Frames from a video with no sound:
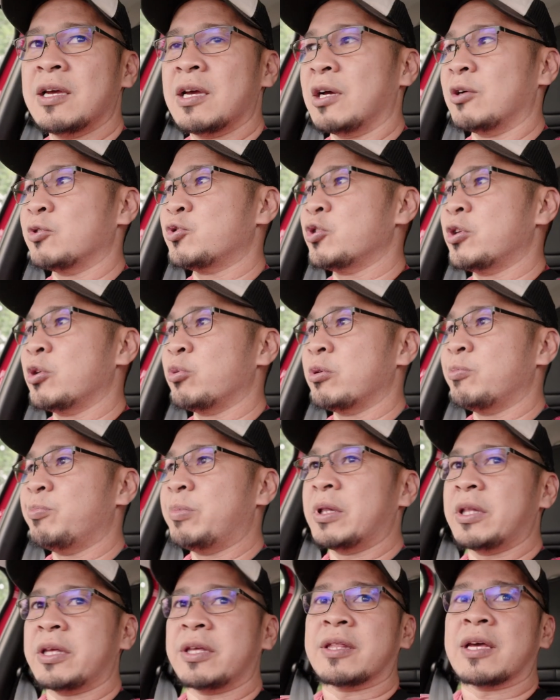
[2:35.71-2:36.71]
I was shooting with
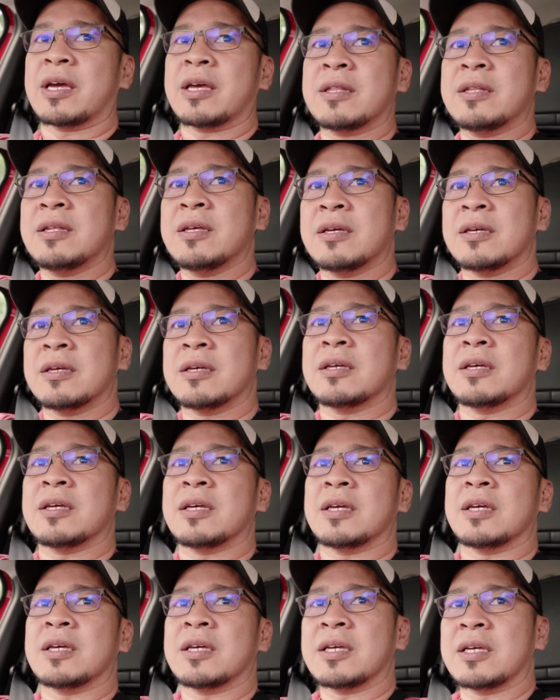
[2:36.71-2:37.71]
Billy then,
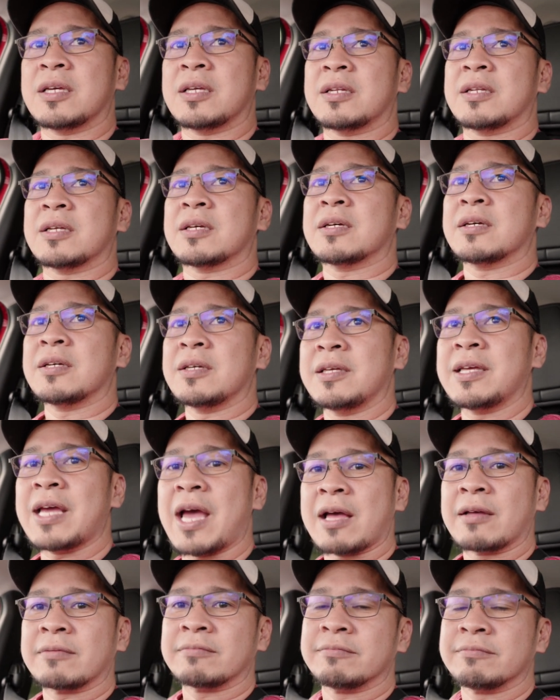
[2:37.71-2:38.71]
and
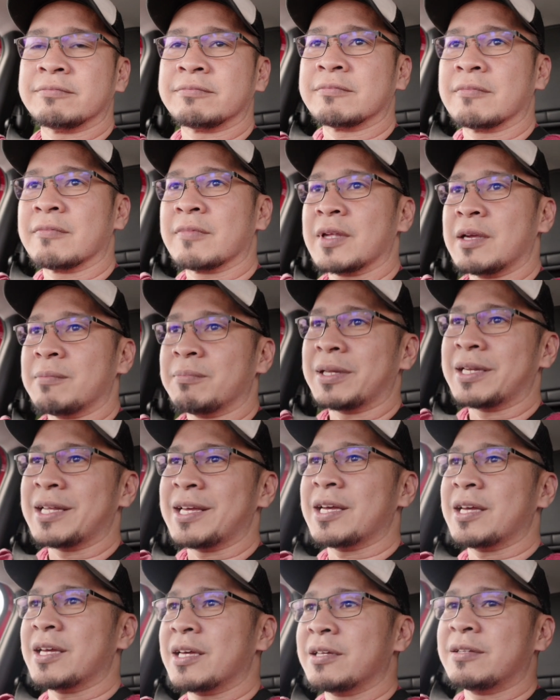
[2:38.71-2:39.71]
yeah, but
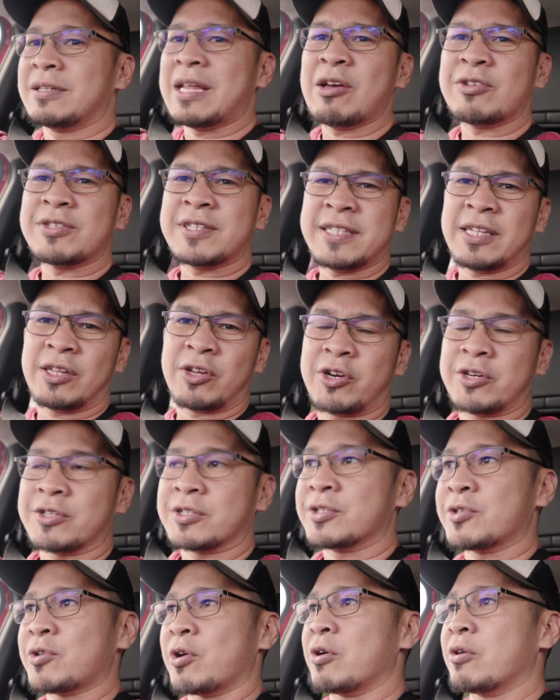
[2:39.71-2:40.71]
now it still
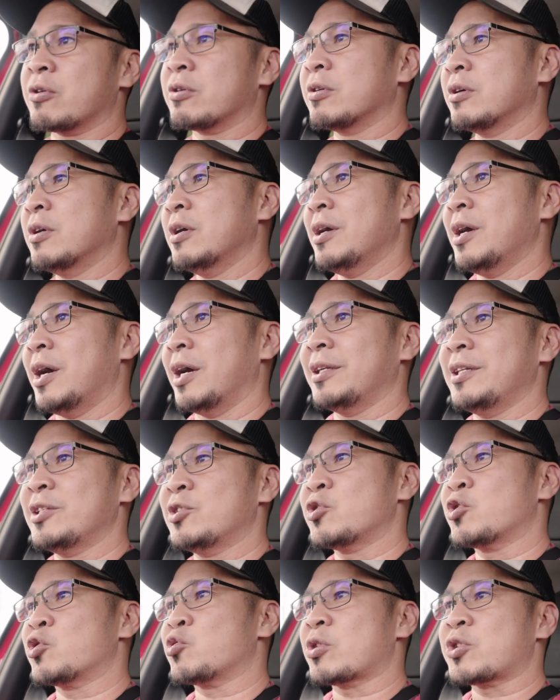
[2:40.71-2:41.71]
hurts, so I need
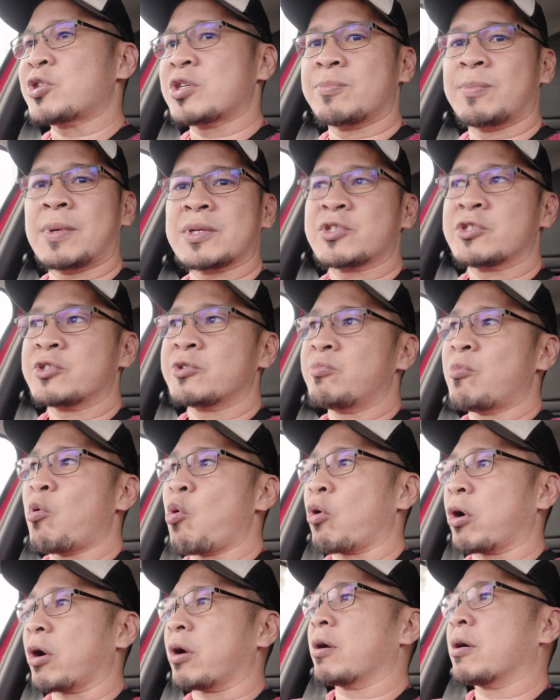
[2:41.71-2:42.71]
to stretch the muscle
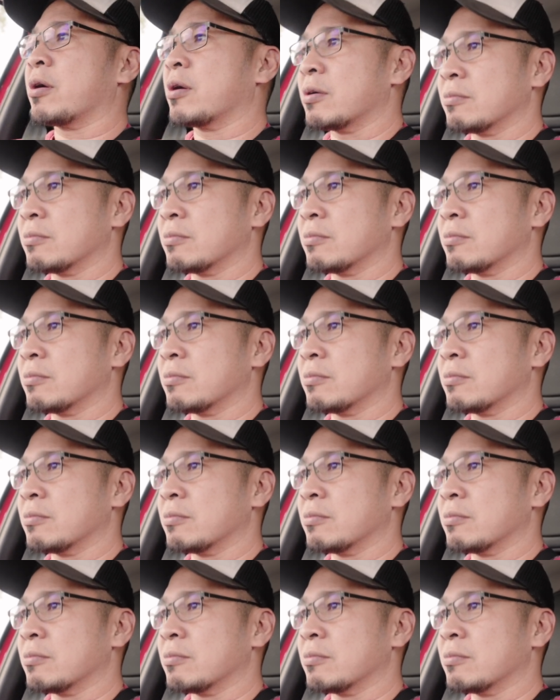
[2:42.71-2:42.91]
more.